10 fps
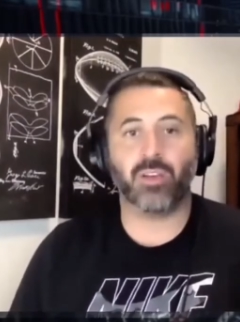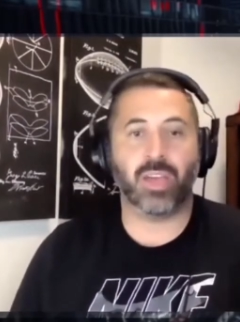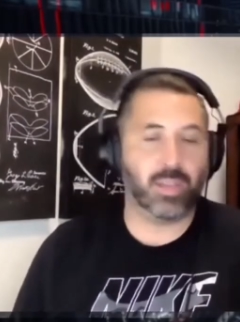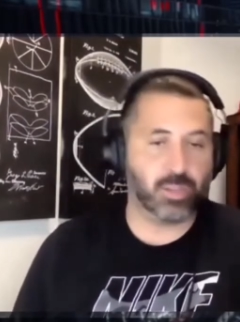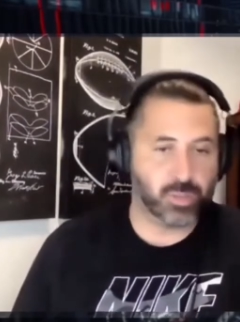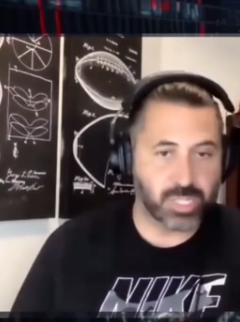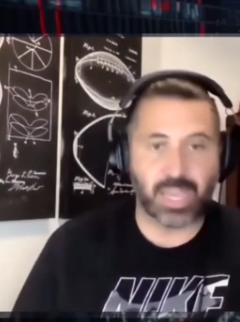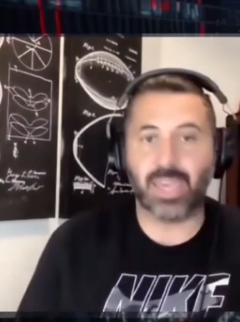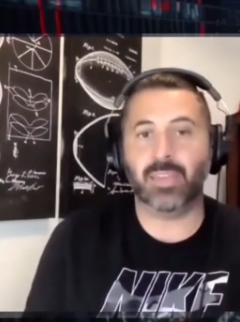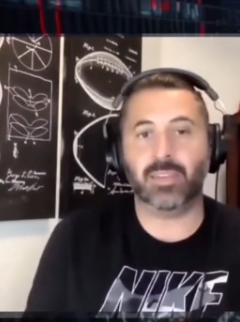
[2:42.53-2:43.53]
and
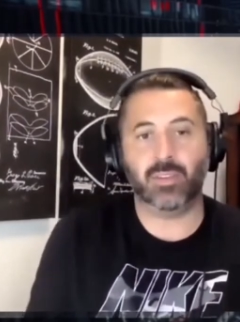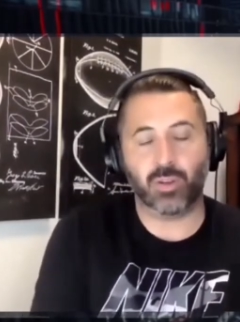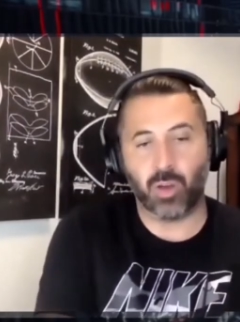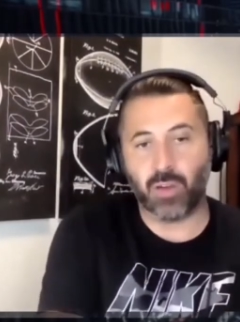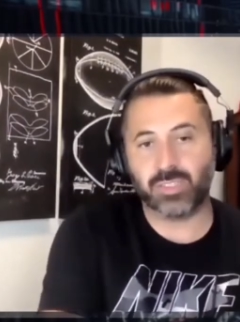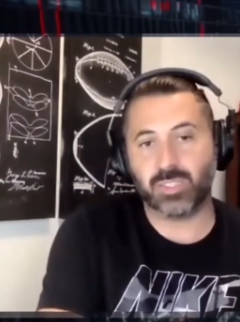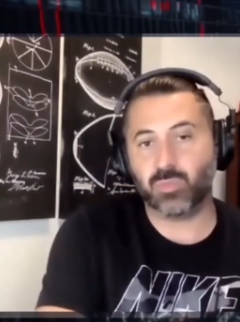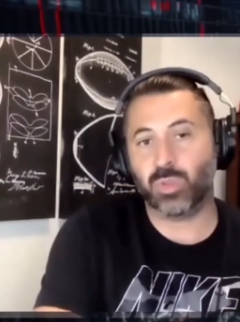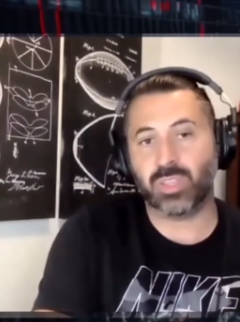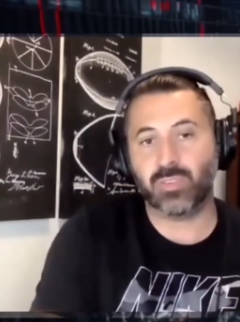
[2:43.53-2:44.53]
understand, and obviously
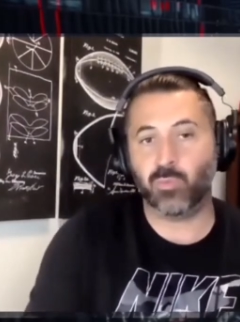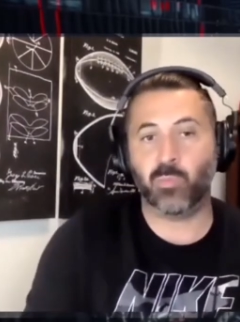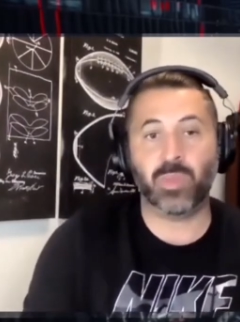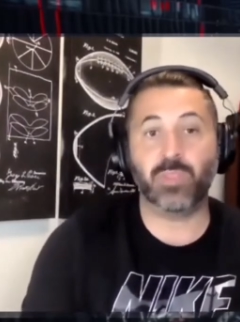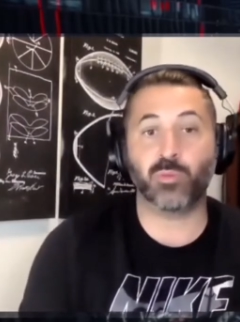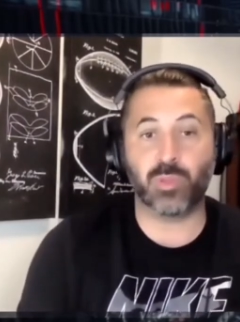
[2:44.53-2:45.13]
what they've been through in the